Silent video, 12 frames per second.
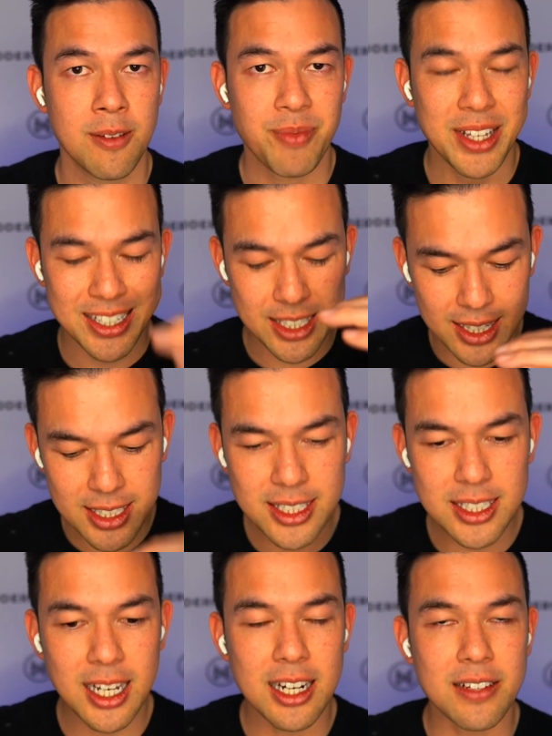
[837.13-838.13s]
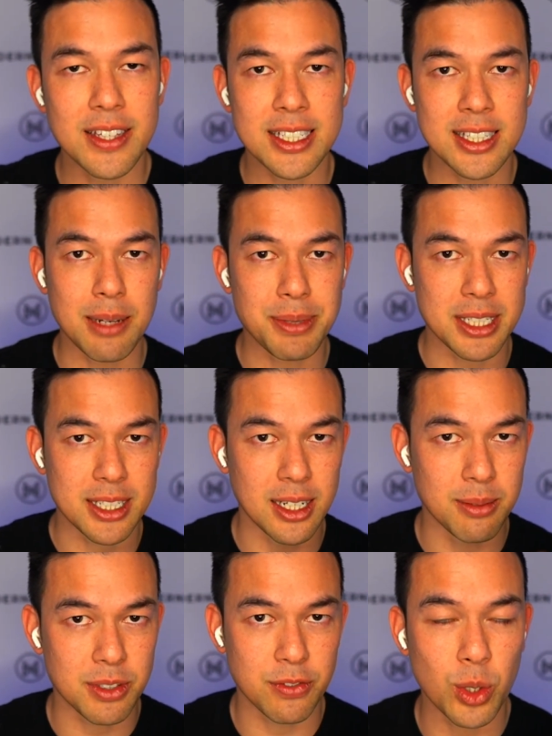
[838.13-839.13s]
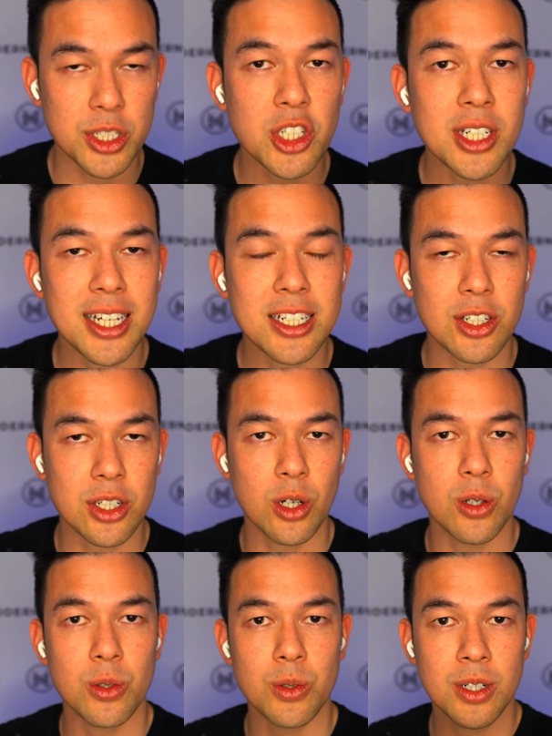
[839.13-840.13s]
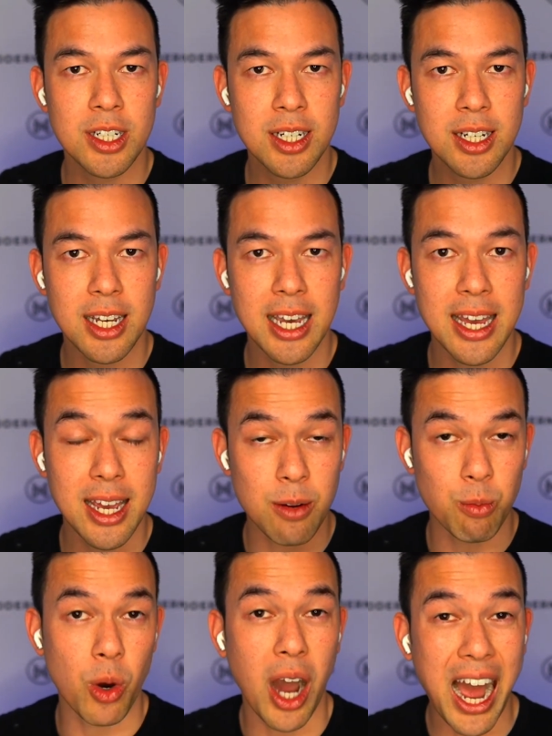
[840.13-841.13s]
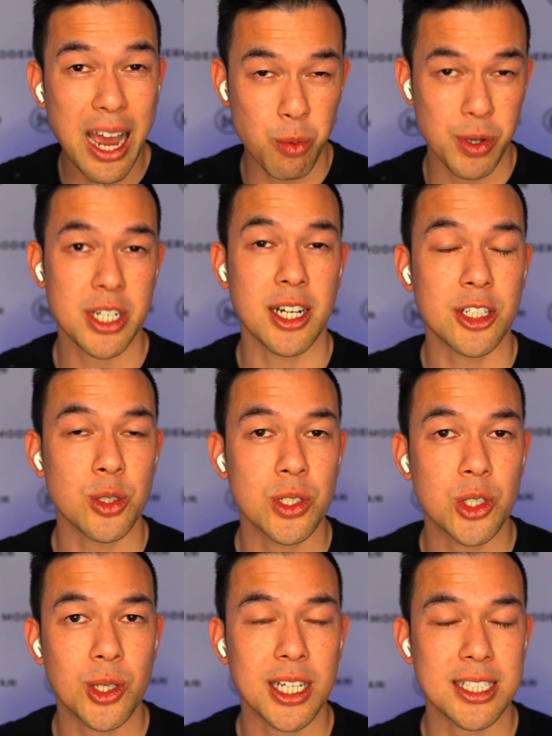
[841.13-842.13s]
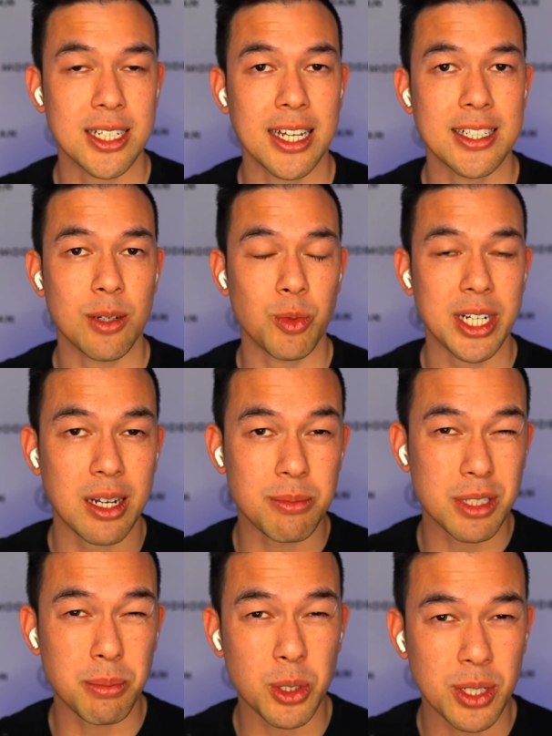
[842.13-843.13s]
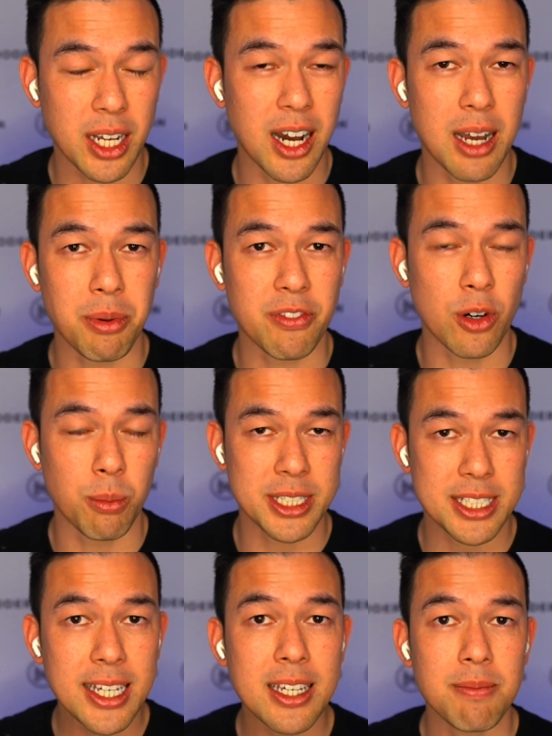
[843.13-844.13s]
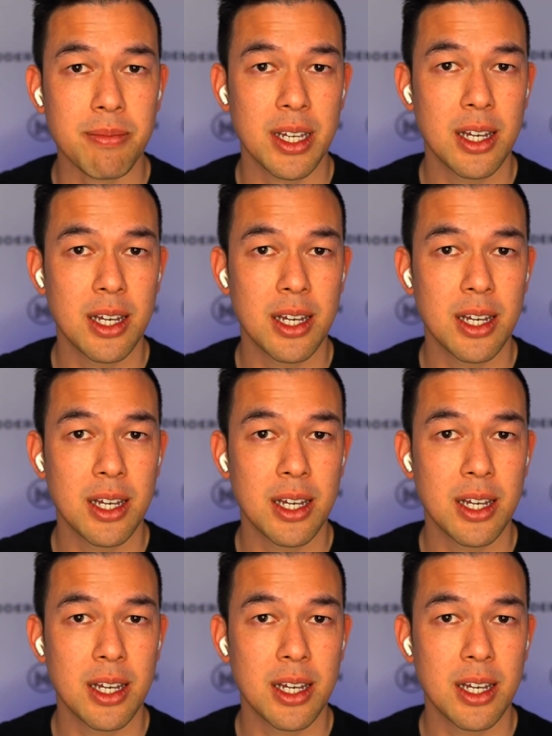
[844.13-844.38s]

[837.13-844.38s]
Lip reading: Okay, so this is kind of the steps in terms of what you need to know and what I wish I knew in 2018 when it to building a high performance team.